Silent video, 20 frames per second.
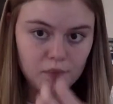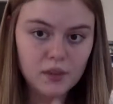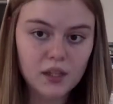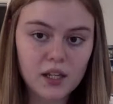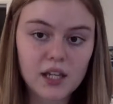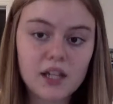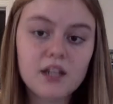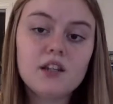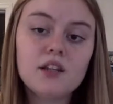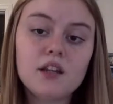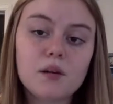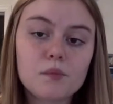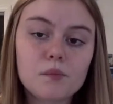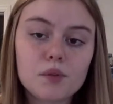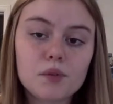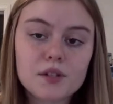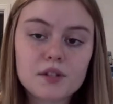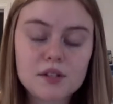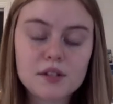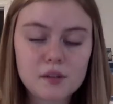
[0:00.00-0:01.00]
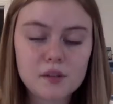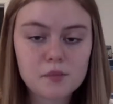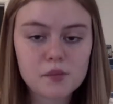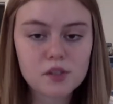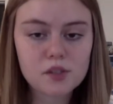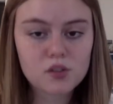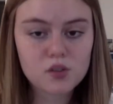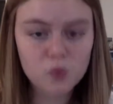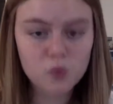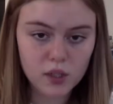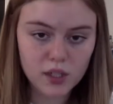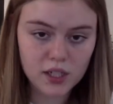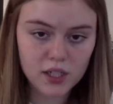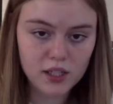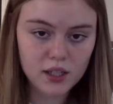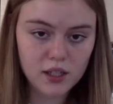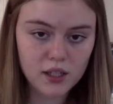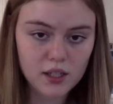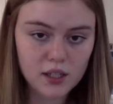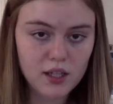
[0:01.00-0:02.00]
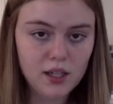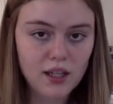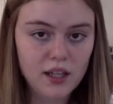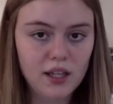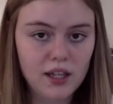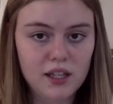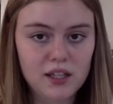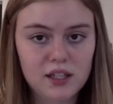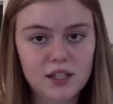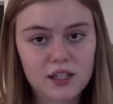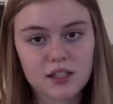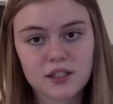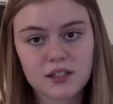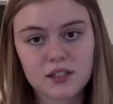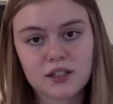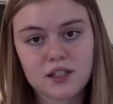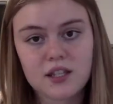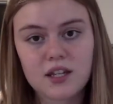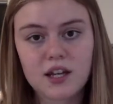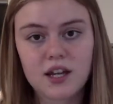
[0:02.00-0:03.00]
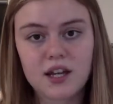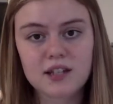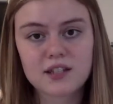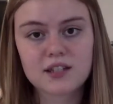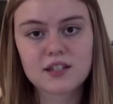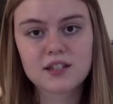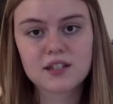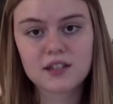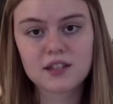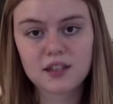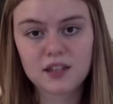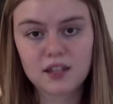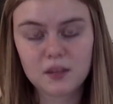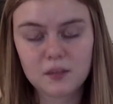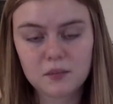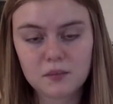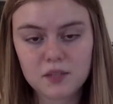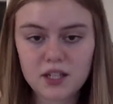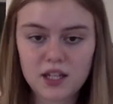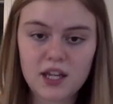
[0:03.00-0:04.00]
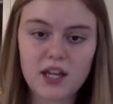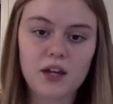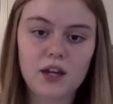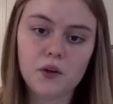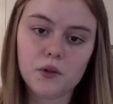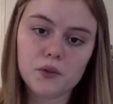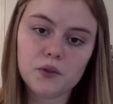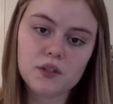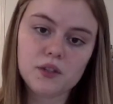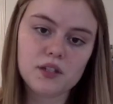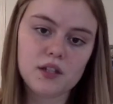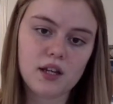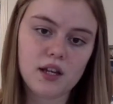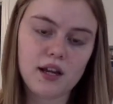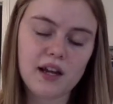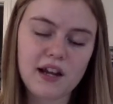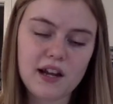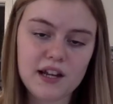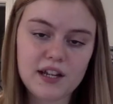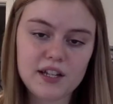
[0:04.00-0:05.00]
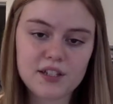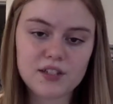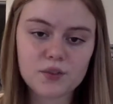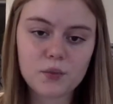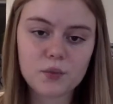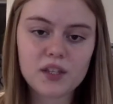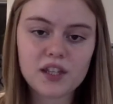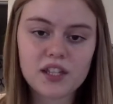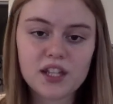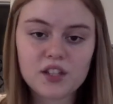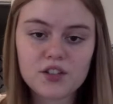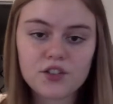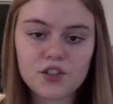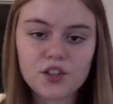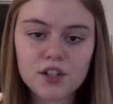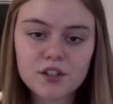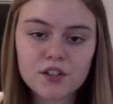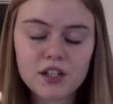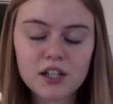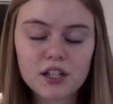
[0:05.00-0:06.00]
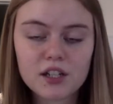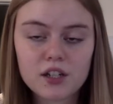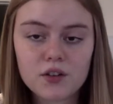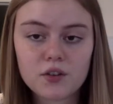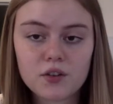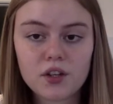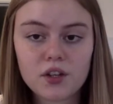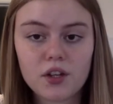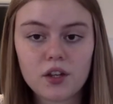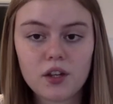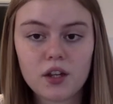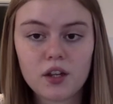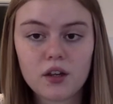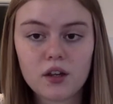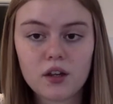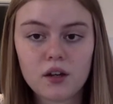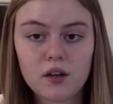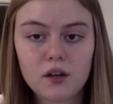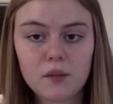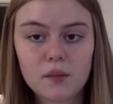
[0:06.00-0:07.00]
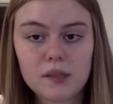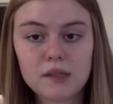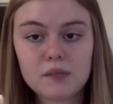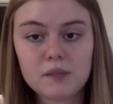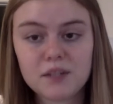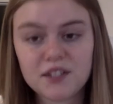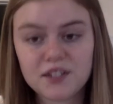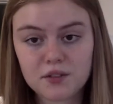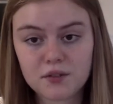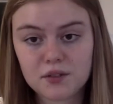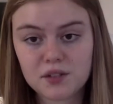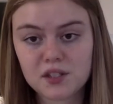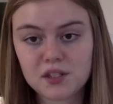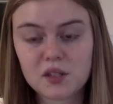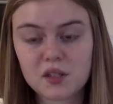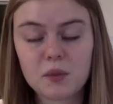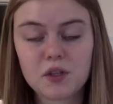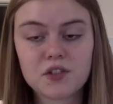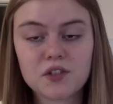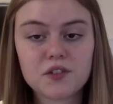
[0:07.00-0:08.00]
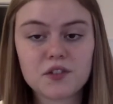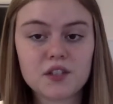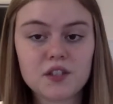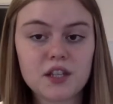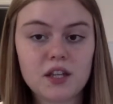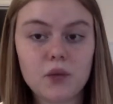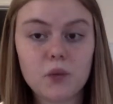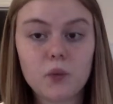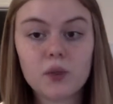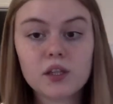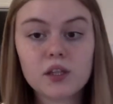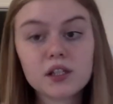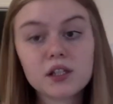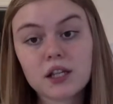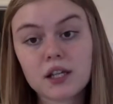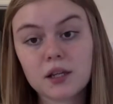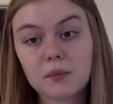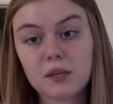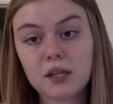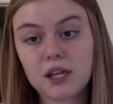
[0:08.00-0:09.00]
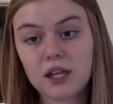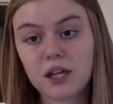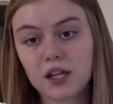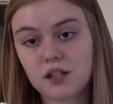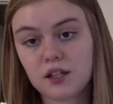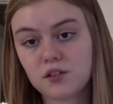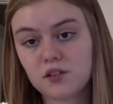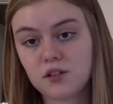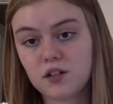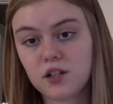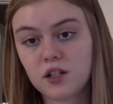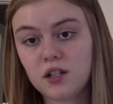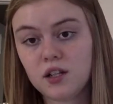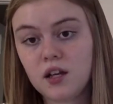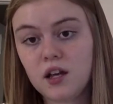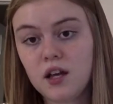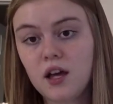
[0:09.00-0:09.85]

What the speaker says: in numbers up to 20, and ask them to count. And with kindergarten, I know they, and my students especially, they really like being hands-on.